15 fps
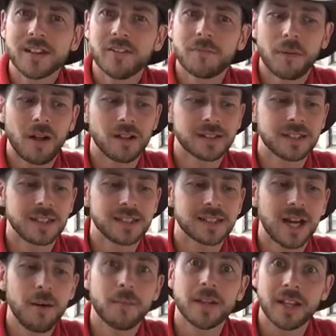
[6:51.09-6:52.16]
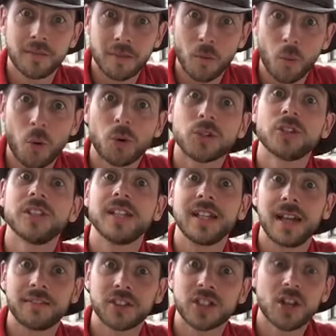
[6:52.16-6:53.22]
I've planted these up and they've been watered and
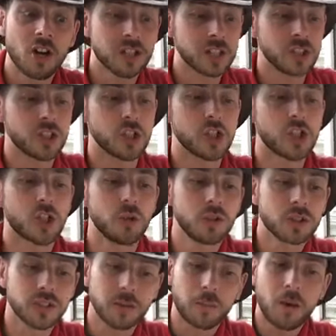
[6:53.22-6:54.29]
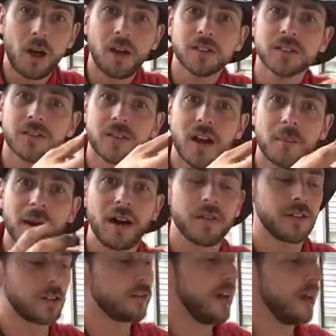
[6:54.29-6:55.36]
they've started to shoot and the plants have come out of
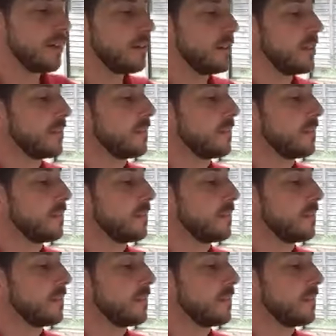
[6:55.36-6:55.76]
the ground,